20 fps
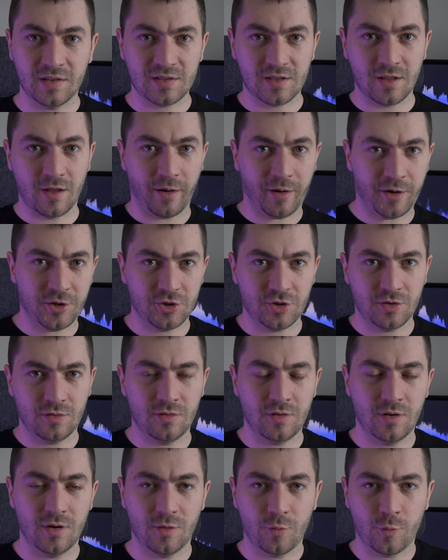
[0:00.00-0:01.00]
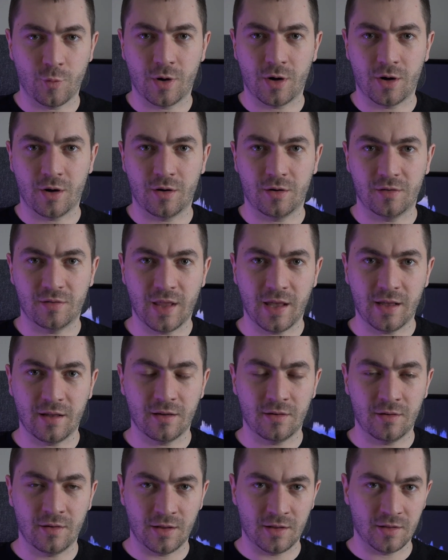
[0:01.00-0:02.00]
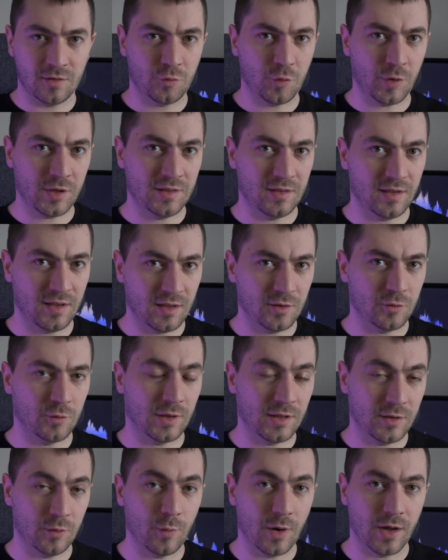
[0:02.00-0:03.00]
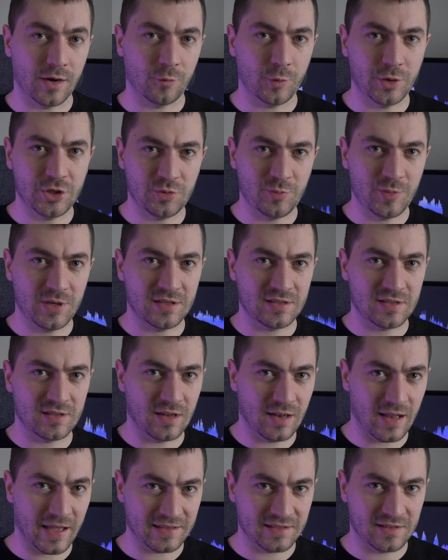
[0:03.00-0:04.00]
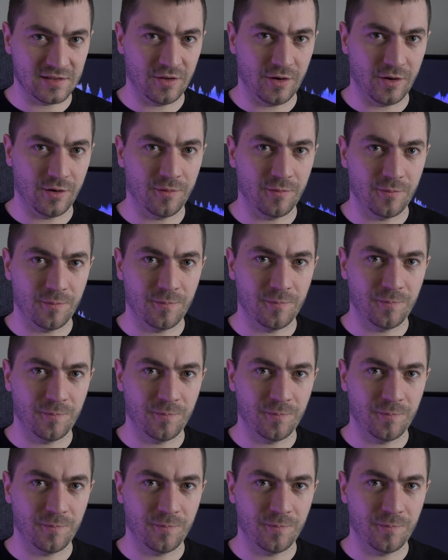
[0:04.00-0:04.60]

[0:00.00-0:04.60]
its direction were taken in 2021, which means the last year.